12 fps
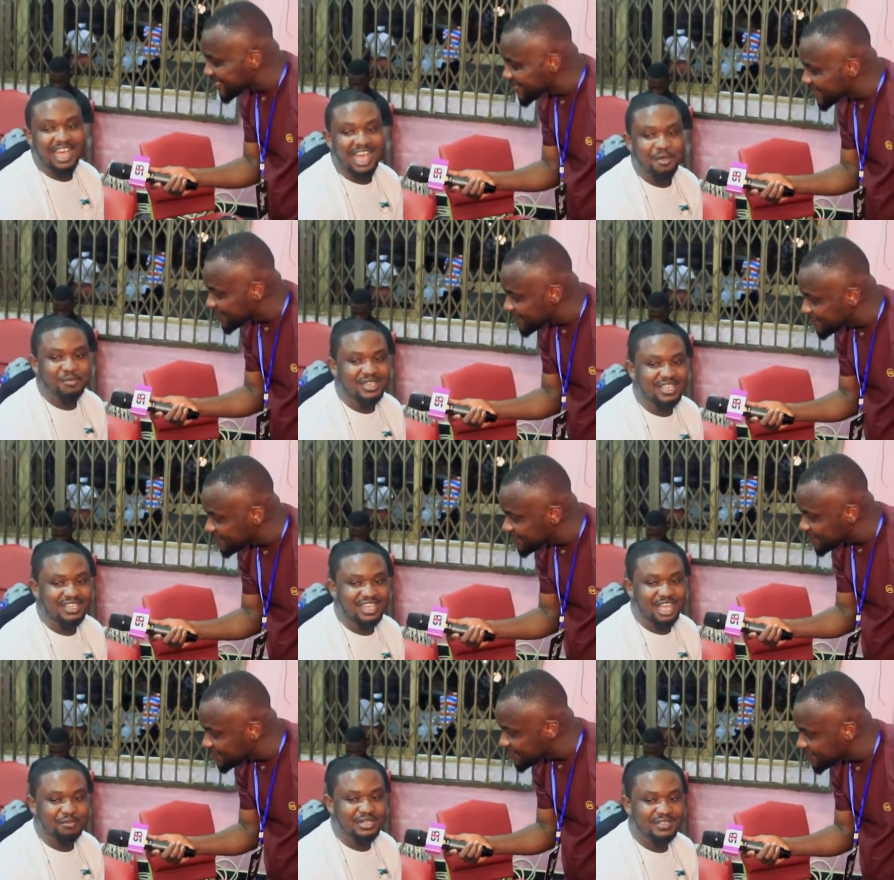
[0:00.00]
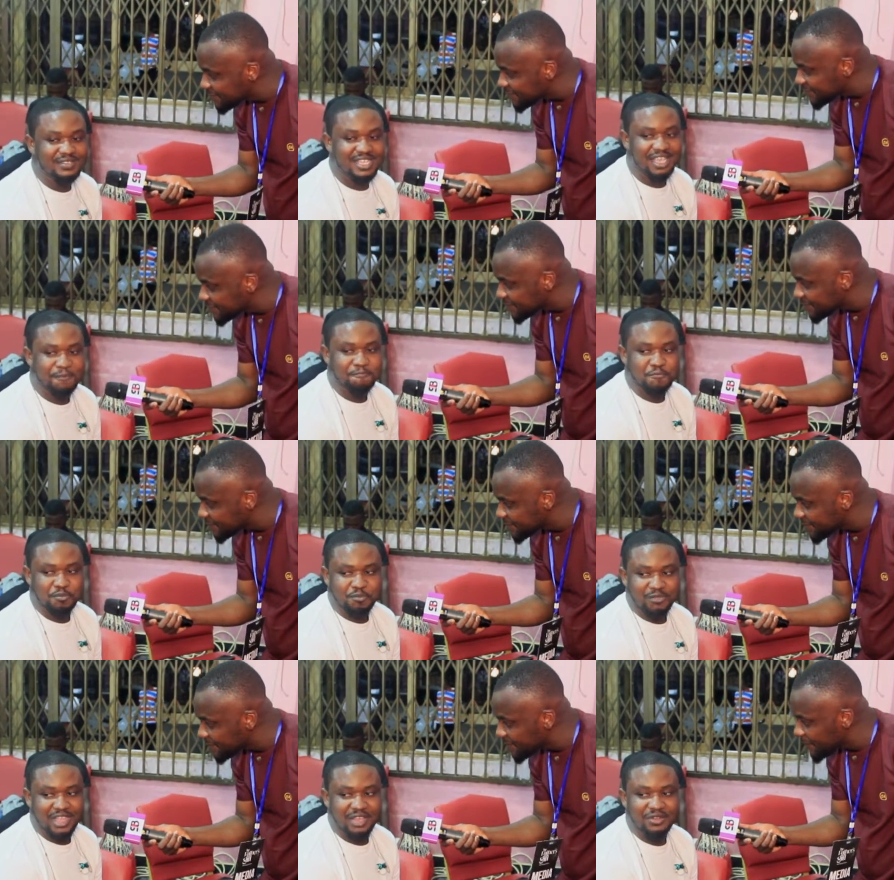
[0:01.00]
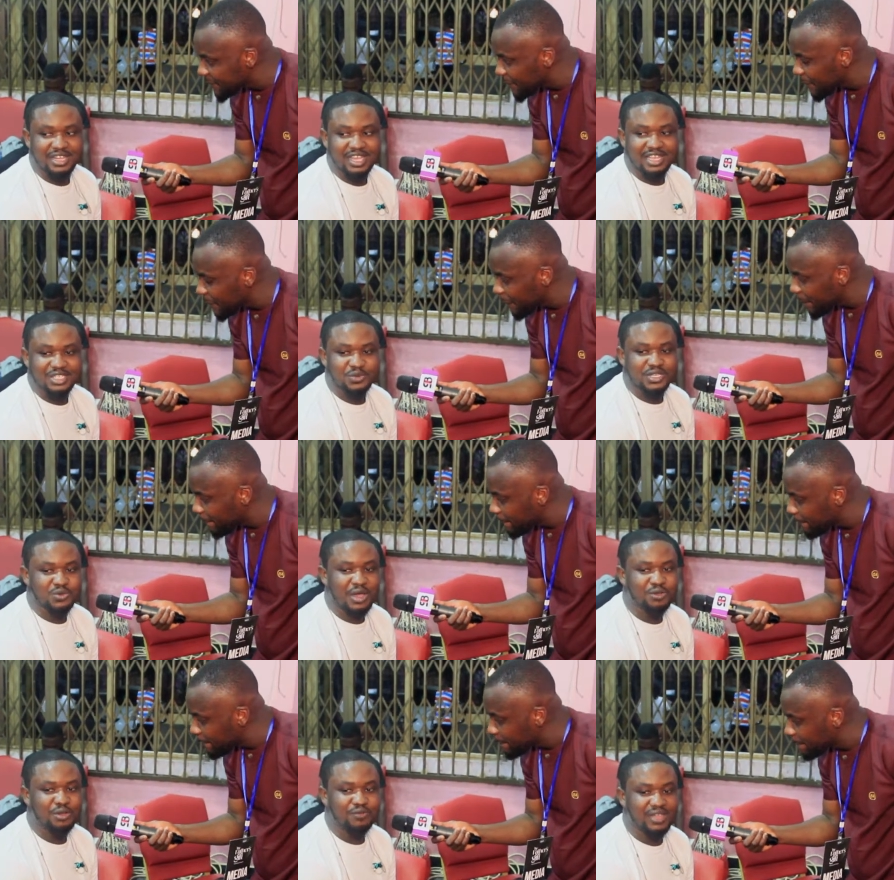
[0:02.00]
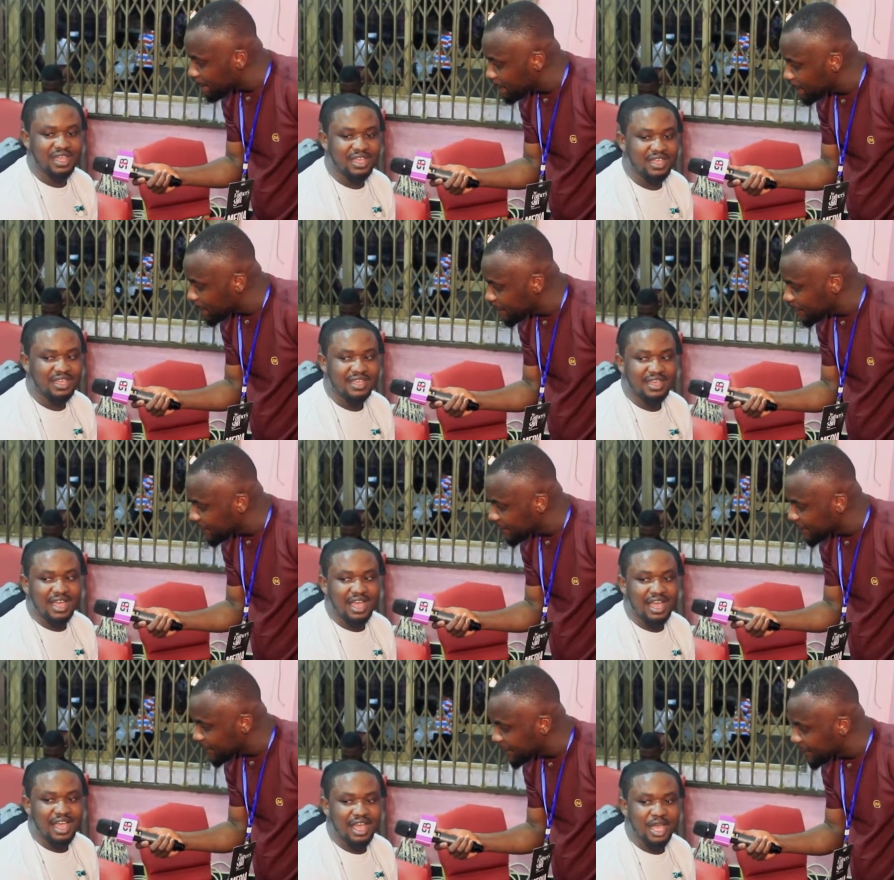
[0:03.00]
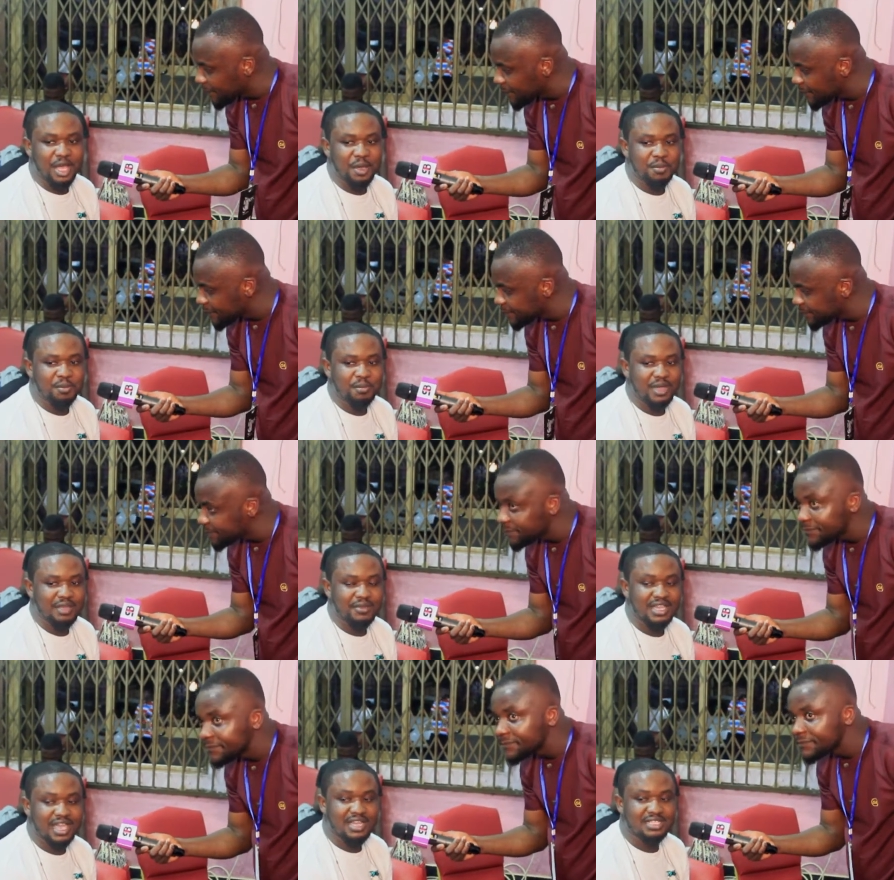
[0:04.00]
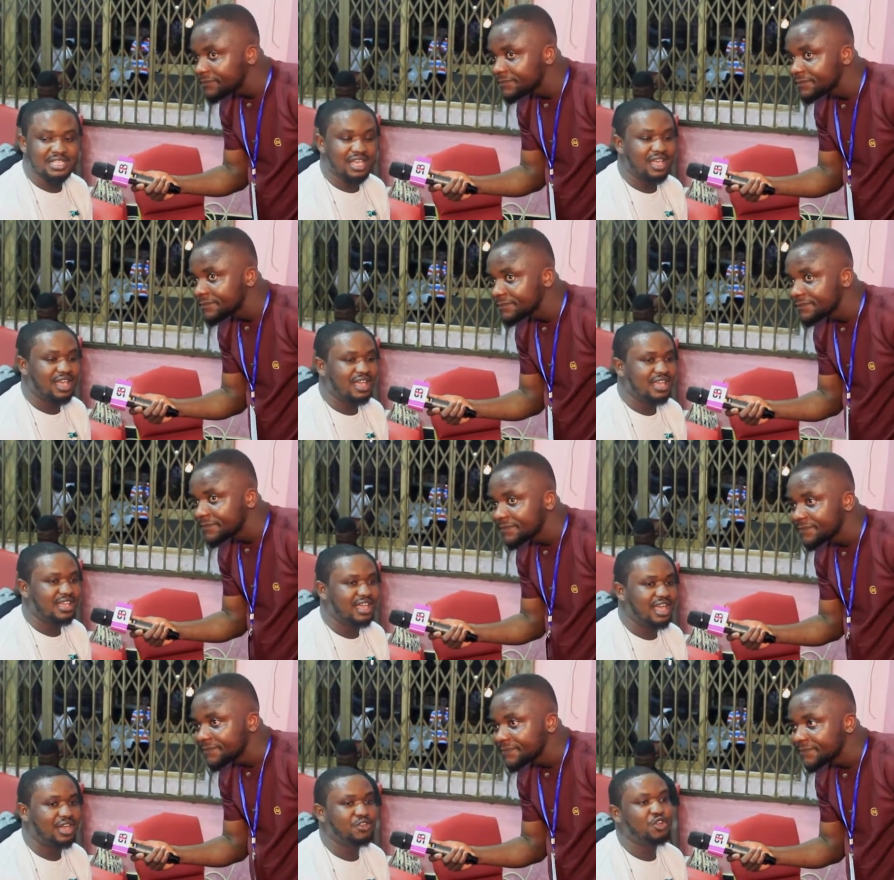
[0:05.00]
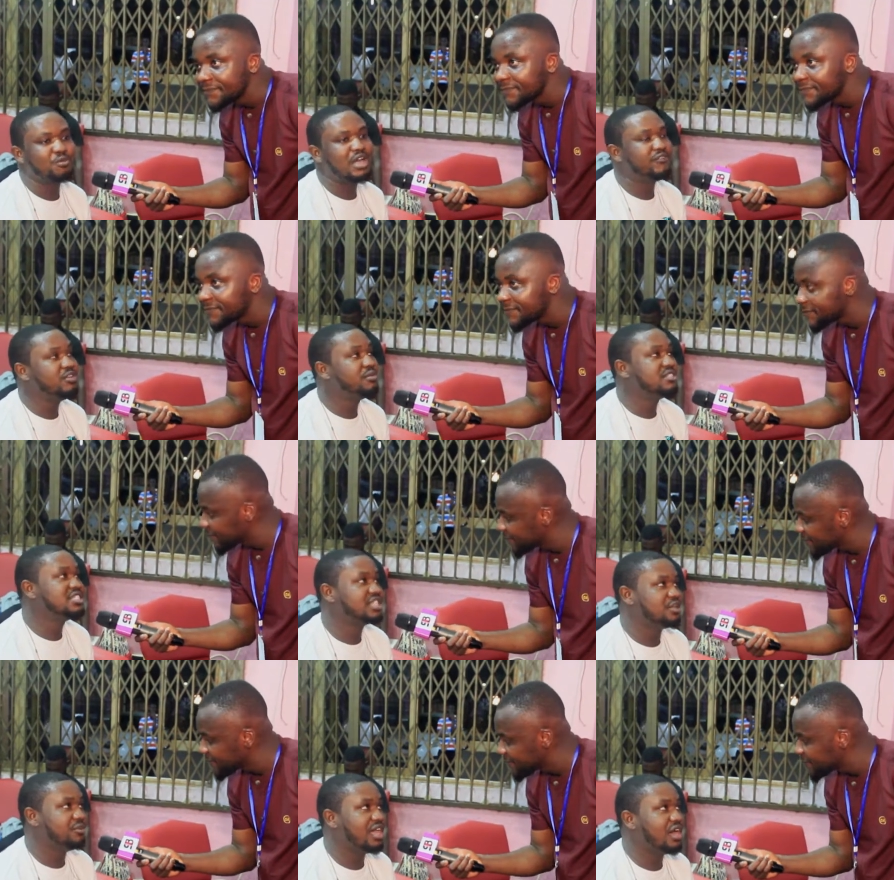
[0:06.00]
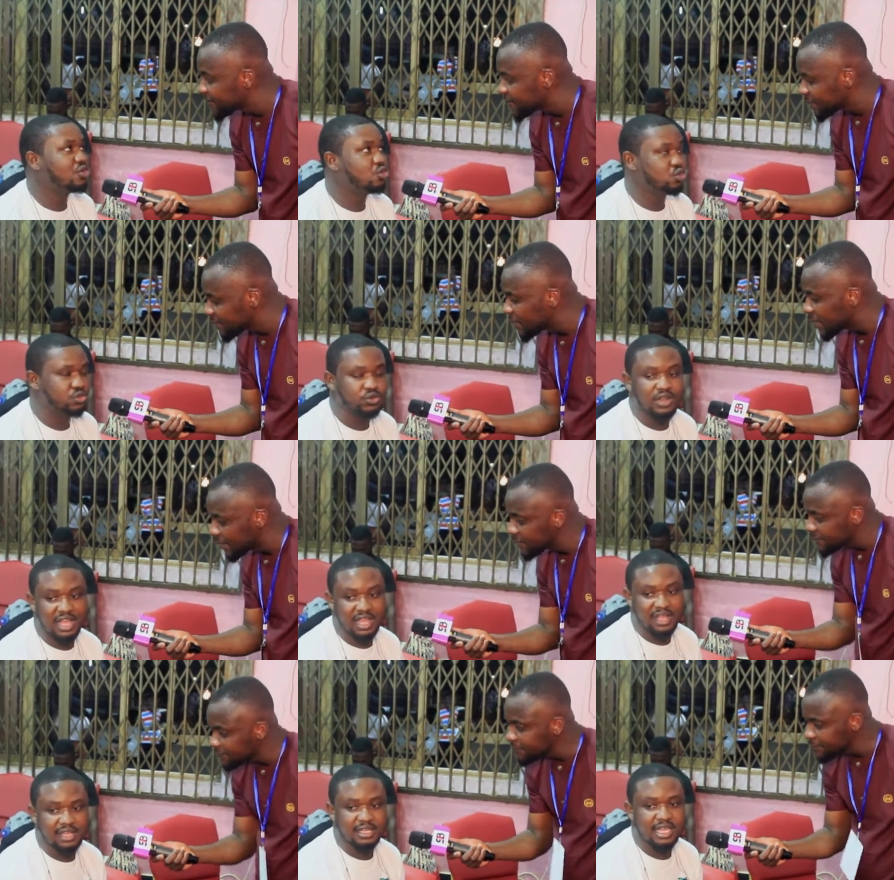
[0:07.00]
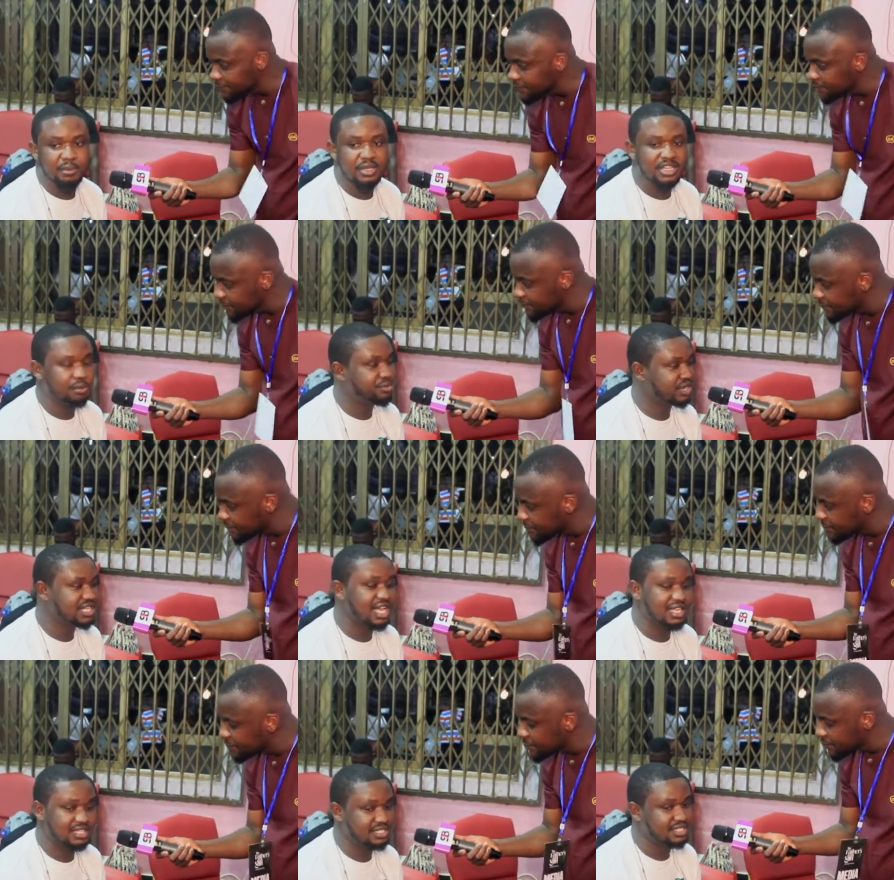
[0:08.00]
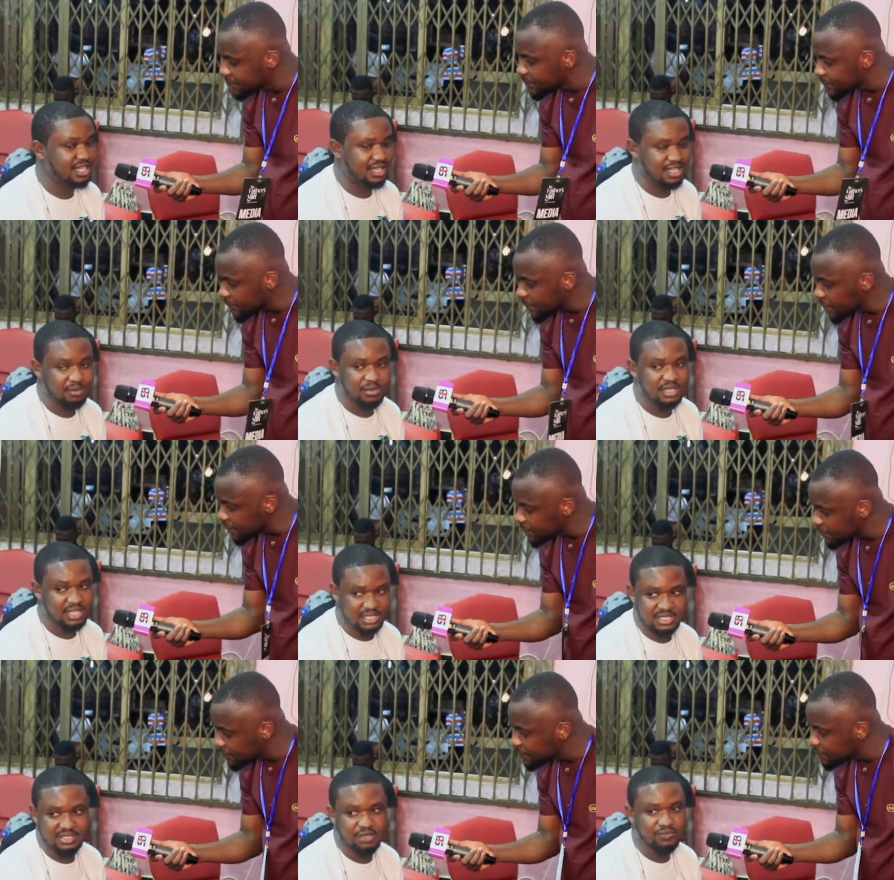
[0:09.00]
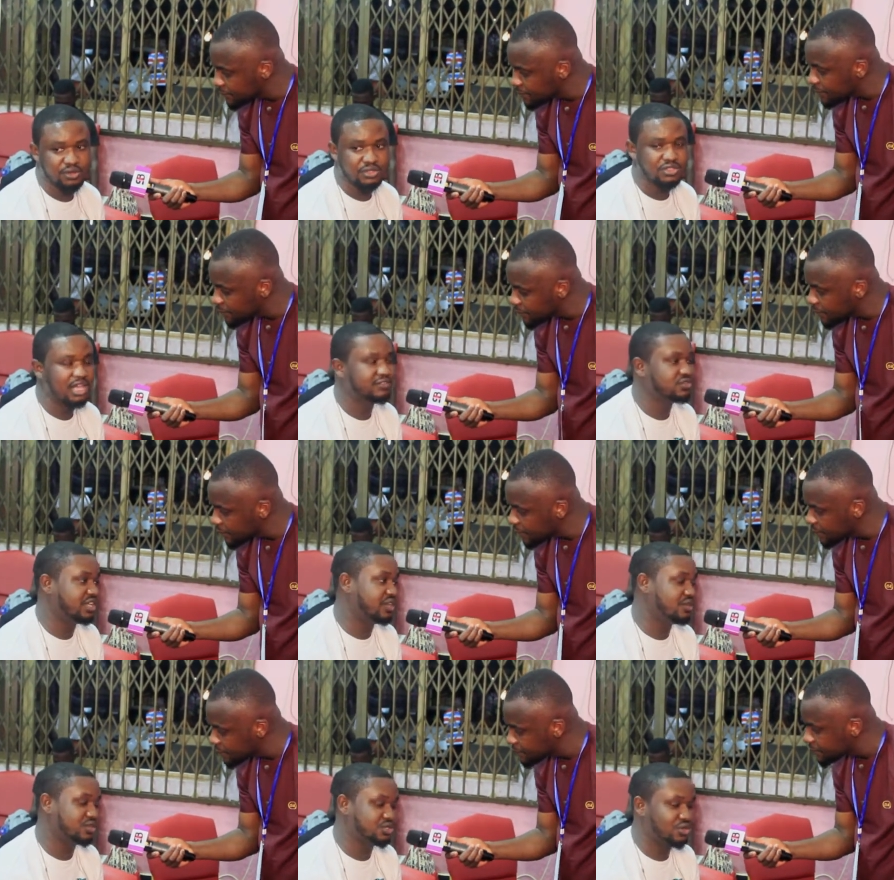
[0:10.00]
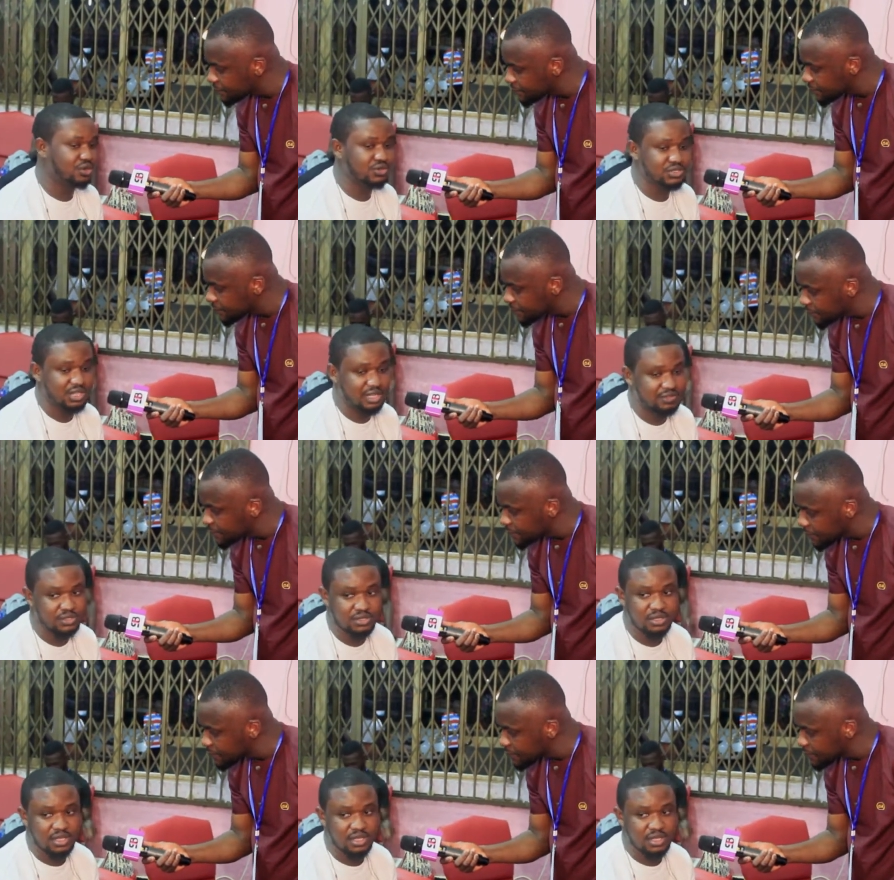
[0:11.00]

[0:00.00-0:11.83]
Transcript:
Speaker 1: I mean, I believe that I know it's, it's one of the um, I can say every musician be able to go through. Uh -huh. I mean, the pressure is there. I mean, yes, of course, you have to learn your songs. You have to